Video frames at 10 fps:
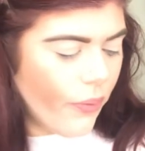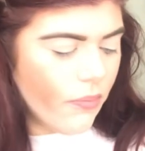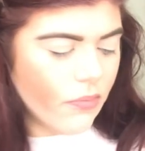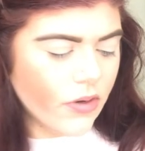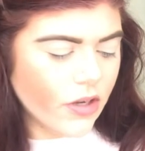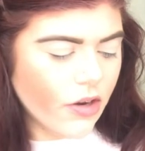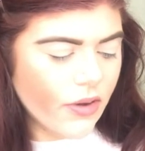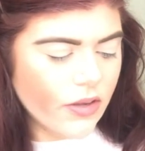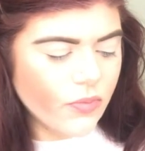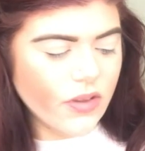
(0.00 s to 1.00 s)
I'm going to go
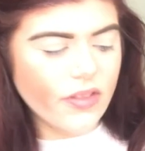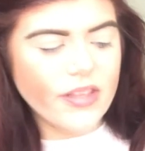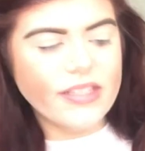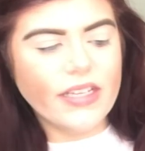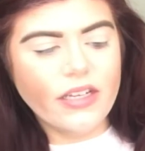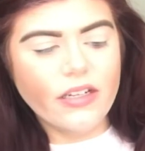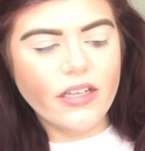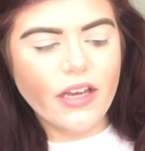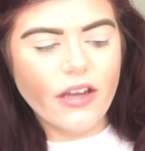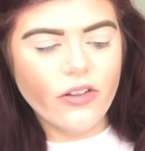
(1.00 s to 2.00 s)
in with this Indie
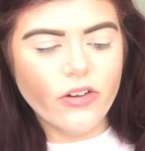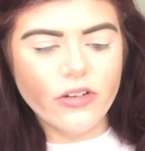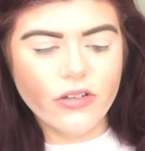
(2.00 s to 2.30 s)
color,